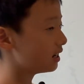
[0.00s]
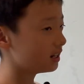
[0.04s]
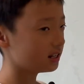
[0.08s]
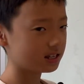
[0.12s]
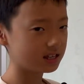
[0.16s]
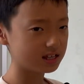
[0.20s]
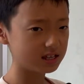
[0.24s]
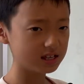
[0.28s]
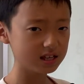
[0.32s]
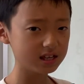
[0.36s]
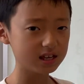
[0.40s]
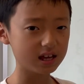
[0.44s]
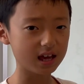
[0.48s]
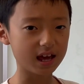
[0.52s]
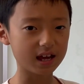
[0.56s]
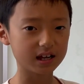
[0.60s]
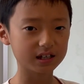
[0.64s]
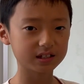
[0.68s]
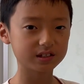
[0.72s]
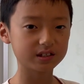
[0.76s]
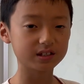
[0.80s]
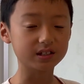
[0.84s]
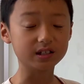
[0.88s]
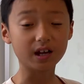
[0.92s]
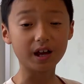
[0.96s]
and
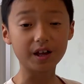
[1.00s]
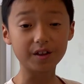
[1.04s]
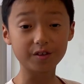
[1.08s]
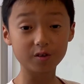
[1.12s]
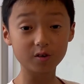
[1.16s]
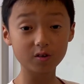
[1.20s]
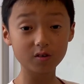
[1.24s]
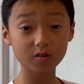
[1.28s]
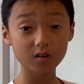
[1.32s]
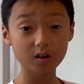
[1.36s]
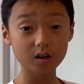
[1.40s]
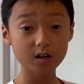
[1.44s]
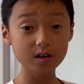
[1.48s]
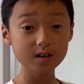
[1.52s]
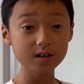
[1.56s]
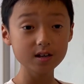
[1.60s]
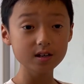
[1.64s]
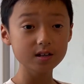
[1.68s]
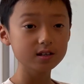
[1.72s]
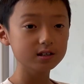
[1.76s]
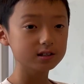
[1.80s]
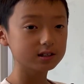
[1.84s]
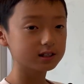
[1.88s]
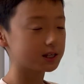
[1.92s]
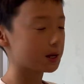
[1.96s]
ex together,
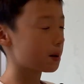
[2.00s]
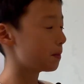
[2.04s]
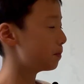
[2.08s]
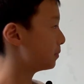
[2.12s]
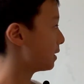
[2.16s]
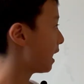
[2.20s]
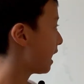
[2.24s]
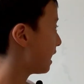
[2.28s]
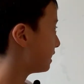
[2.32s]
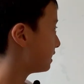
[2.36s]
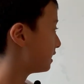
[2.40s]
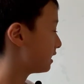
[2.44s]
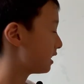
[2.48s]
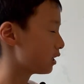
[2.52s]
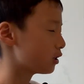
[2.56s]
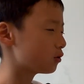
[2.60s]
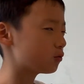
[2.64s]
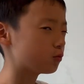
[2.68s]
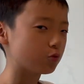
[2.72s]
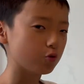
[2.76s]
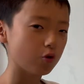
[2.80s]
some nice things